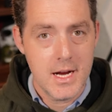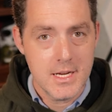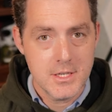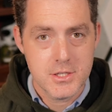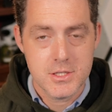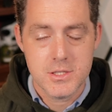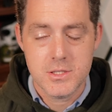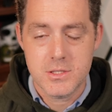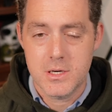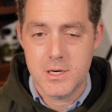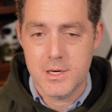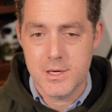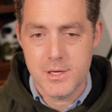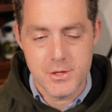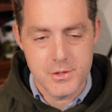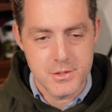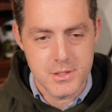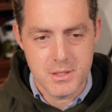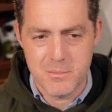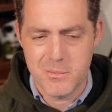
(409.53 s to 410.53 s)
I just started
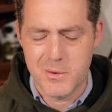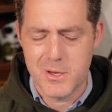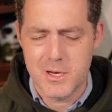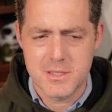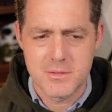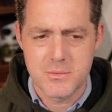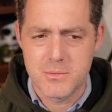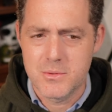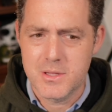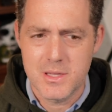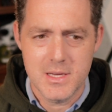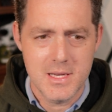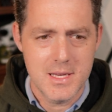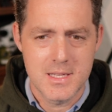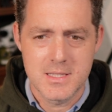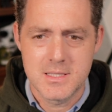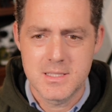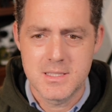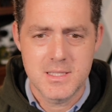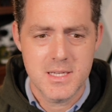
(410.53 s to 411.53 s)
using, but it's really,
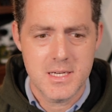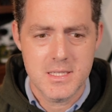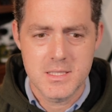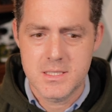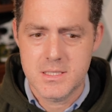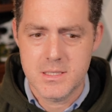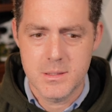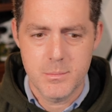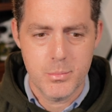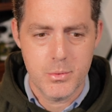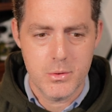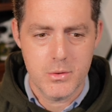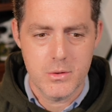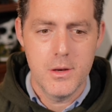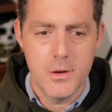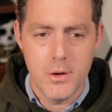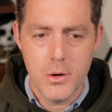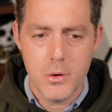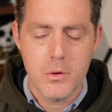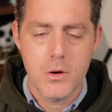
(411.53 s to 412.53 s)
it's dead simple.
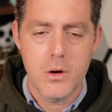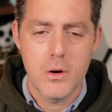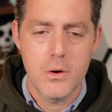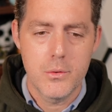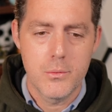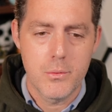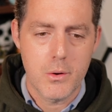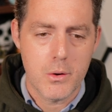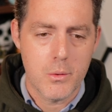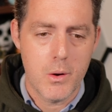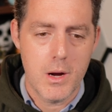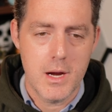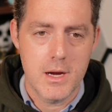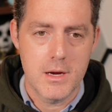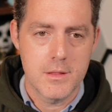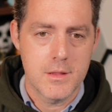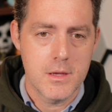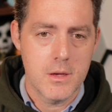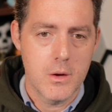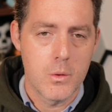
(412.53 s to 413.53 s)
No code
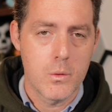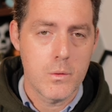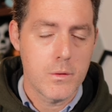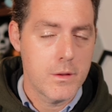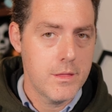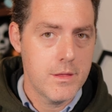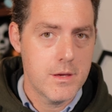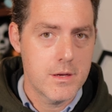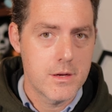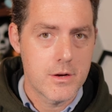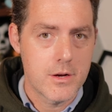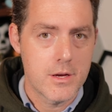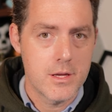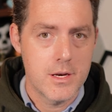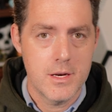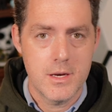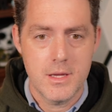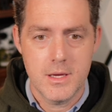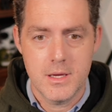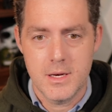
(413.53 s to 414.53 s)
required. The only thing you're
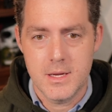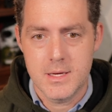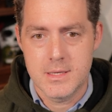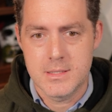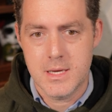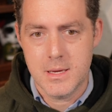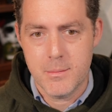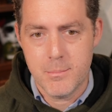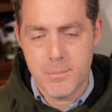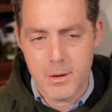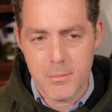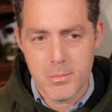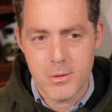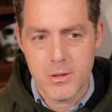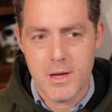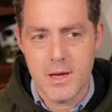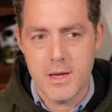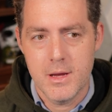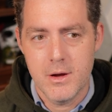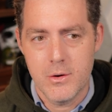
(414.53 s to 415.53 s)
gonna need is a
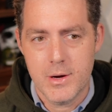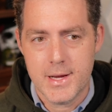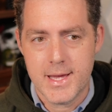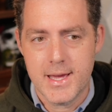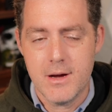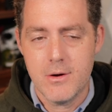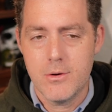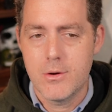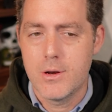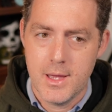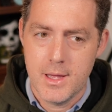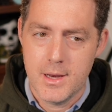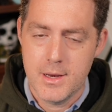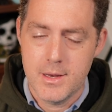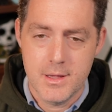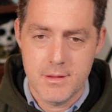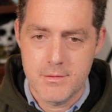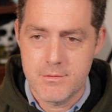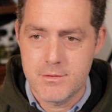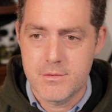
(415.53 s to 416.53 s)
bubble.io account and
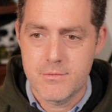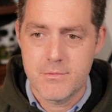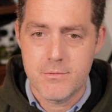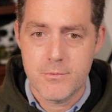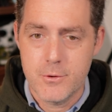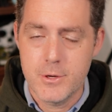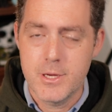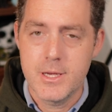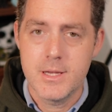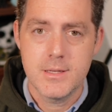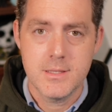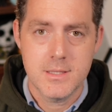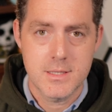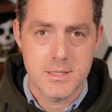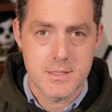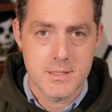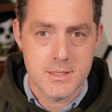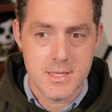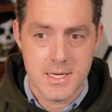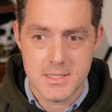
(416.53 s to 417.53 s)
it's free
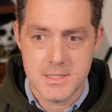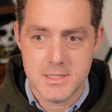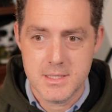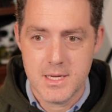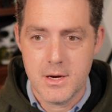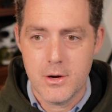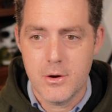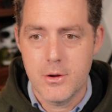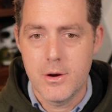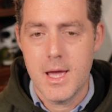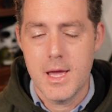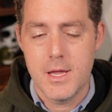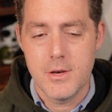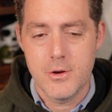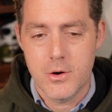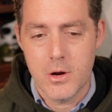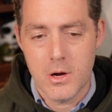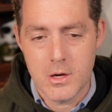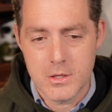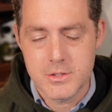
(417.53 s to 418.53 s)
to test out. And
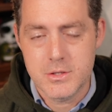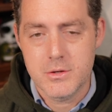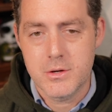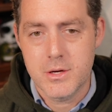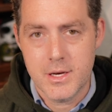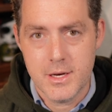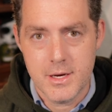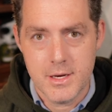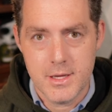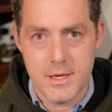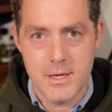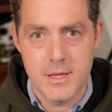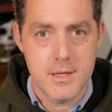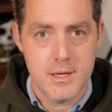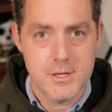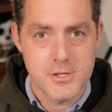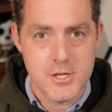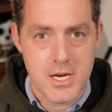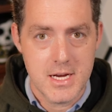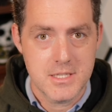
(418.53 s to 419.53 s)
you're also gonna need
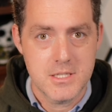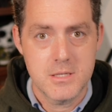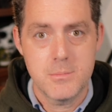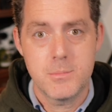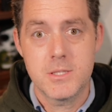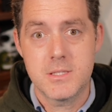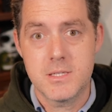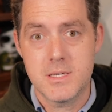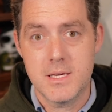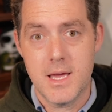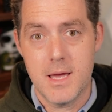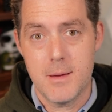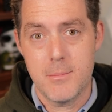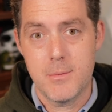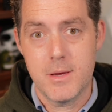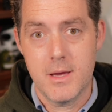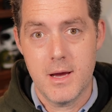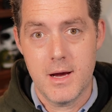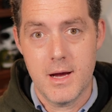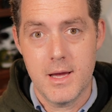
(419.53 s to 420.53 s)
the
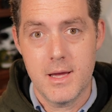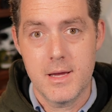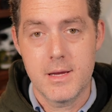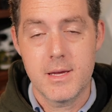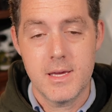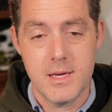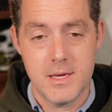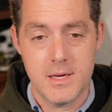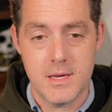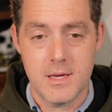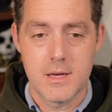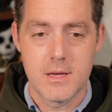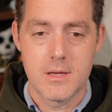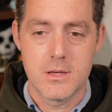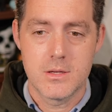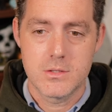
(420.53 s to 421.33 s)
ChatGPT API key.